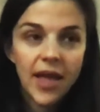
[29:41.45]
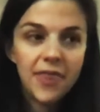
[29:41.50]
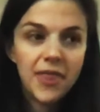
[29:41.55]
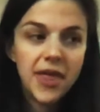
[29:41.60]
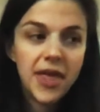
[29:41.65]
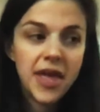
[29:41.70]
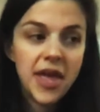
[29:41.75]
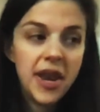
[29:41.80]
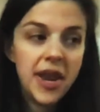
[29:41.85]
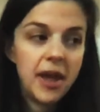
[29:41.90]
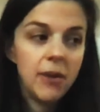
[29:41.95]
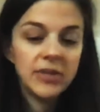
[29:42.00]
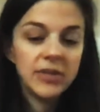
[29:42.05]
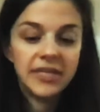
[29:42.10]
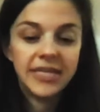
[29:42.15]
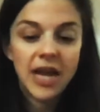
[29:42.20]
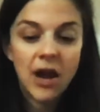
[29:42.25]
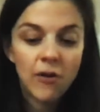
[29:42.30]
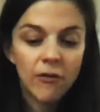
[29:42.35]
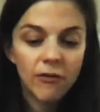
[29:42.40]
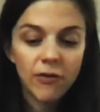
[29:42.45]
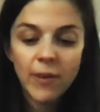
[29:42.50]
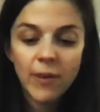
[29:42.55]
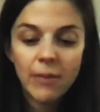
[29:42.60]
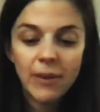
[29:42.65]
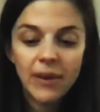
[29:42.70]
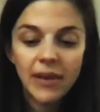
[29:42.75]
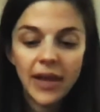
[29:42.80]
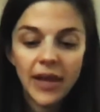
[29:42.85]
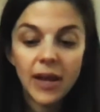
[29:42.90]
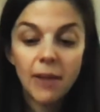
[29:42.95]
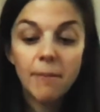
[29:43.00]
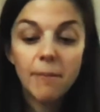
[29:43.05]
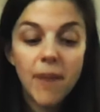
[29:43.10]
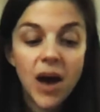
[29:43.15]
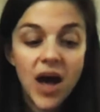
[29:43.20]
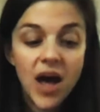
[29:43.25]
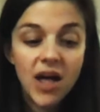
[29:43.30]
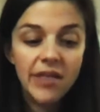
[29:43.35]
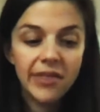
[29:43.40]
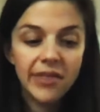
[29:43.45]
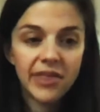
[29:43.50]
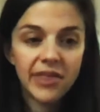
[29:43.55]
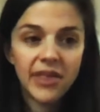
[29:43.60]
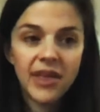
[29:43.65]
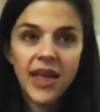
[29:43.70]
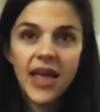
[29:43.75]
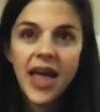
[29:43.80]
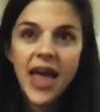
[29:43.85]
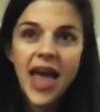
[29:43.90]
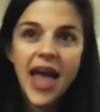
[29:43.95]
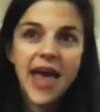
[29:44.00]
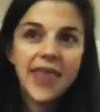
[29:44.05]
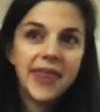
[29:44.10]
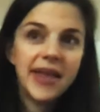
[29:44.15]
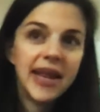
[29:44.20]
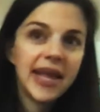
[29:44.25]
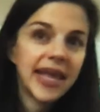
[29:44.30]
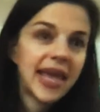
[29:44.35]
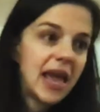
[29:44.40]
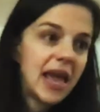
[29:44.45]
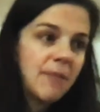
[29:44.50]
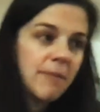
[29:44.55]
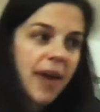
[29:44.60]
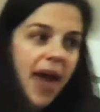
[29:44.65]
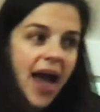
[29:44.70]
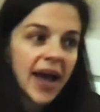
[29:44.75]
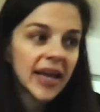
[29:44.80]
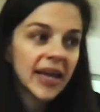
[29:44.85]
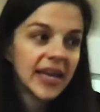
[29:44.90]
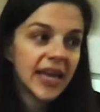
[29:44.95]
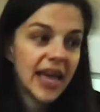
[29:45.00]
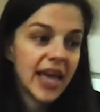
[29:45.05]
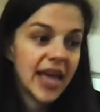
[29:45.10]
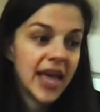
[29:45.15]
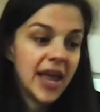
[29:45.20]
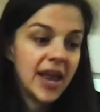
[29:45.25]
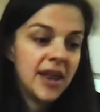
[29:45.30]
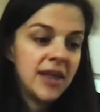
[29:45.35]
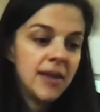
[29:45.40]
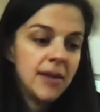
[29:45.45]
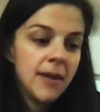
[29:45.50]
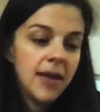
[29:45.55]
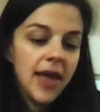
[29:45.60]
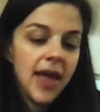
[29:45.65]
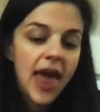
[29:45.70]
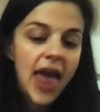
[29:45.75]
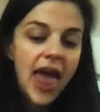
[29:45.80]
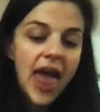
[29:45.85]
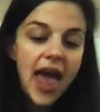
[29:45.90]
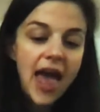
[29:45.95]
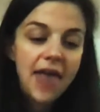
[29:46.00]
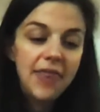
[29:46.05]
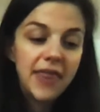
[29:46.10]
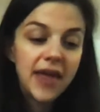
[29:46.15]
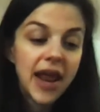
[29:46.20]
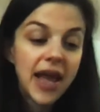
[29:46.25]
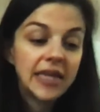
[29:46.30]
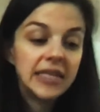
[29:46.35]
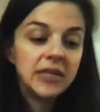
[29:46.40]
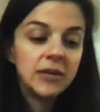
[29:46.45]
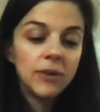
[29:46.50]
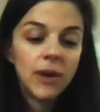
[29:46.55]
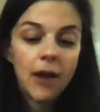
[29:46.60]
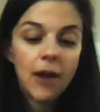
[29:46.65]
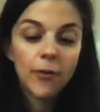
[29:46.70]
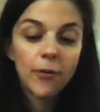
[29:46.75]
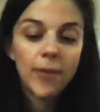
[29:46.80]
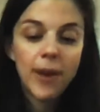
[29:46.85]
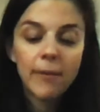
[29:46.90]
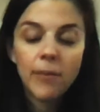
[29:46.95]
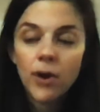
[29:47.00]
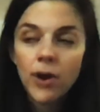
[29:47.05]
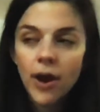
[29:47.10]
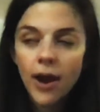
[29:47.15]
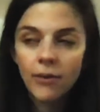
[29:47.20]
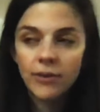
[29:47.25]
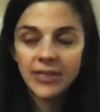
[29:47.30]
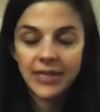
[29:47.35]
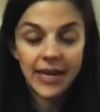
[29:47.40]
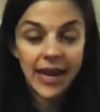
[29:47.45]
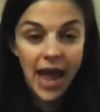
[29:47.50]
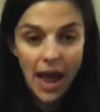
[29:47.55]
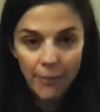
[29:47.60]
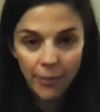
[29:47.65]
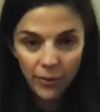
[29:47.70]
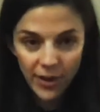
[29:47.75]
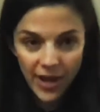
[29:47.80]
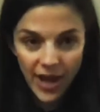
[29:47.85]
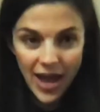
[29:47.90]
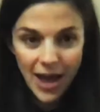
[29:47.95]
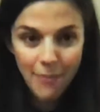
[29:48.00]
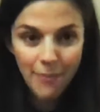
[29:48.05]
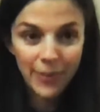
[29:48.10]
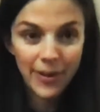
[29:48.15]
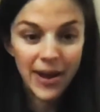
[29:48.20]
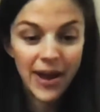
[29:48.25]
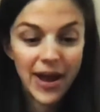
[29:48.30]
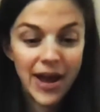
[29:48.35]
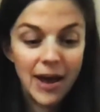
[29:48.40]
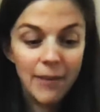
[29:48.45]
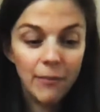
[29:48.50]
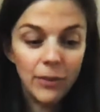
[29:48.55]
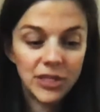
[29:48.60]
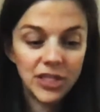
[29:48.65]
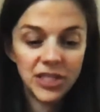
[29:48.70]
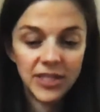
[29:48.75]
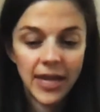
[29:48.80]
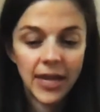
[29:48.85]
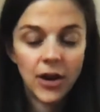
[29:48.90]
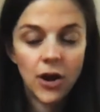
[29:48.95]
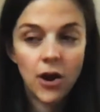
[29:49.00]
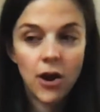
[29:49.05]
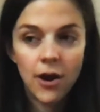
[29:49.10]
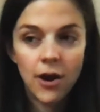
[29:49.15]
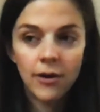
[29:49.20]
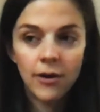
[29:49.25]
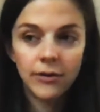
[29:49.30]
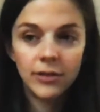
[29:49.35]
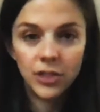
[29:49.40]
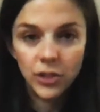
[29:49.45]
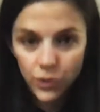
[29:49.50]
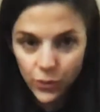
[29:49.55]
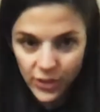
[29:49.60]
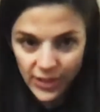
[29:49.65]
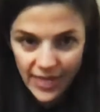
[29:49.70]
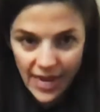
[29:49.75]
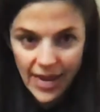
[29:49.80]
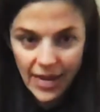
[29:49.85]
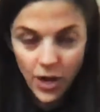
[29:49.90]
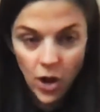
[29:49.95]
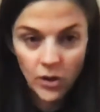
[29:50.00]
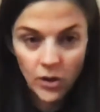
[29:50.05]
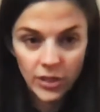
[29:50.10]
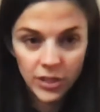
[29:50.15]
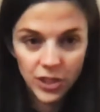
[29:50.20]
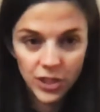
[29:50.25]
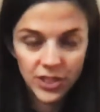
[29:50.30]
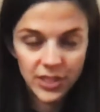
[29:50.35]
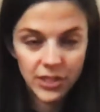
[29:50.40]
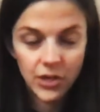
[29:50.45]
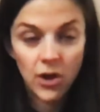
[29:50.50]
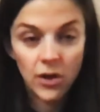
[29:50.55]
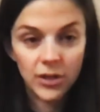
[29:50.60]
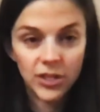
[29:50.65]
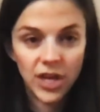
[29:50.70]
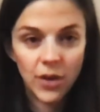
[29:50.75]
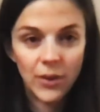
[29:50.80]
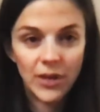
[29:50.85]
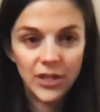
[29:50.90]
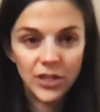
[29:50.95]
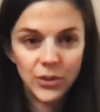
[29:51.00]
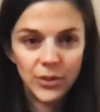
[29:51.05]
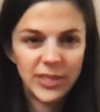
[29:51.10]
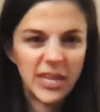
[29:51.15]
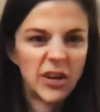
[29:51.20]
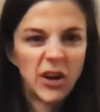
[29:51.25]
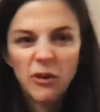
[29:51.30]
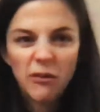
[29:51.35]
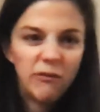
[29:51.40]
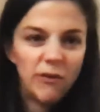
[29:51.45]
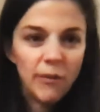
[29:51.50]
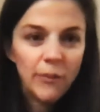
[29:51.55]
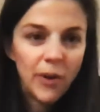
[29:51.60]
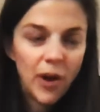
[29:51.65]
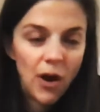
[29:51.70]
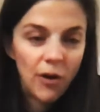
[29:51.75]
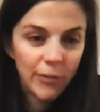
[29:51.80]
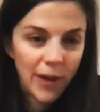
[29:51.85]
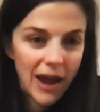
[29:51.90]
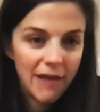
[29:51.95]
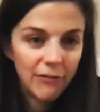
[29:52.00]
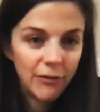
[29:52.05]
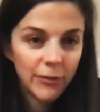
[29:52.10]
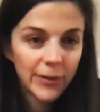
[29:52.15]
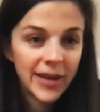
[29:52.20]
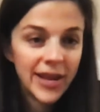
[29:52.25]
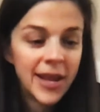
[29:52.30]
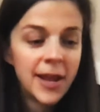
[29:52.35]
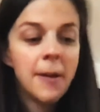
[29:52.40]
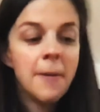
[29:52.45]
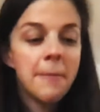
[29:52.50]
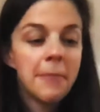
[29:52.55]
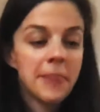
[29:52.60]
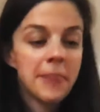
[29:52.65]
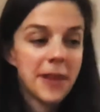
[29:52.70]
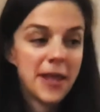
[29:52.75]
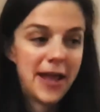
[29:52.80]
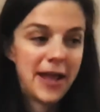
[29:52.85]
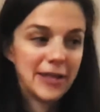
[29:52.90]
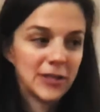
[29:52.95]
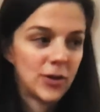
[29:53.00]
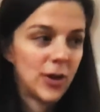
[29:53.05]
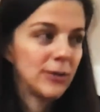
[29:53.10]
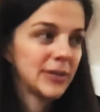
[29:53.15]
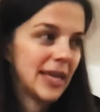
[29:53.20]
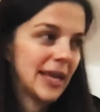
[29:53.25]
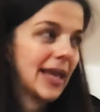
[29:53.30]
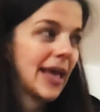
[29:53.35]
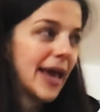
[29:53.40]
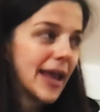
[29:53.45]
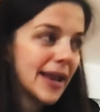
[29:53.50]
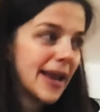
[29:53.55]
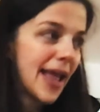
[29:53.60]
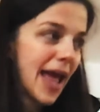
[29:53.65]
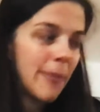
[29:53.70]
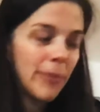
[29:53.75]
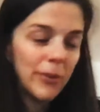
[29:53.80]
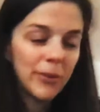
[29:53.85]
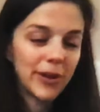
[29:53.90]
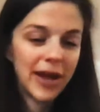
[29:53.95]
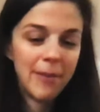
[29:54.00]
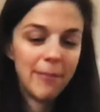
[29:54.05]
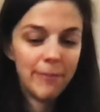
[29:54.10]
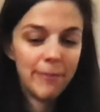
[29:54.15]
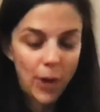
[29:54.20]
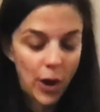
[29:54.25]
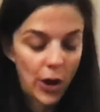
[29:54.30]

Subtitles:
and then it was down for maybe like a month, and then it came back again. And then I remember I was at Apple Cup, which is like our 2 state colleges, the college I went to. It's like our football rivalry. And so I was like at an Apple Cup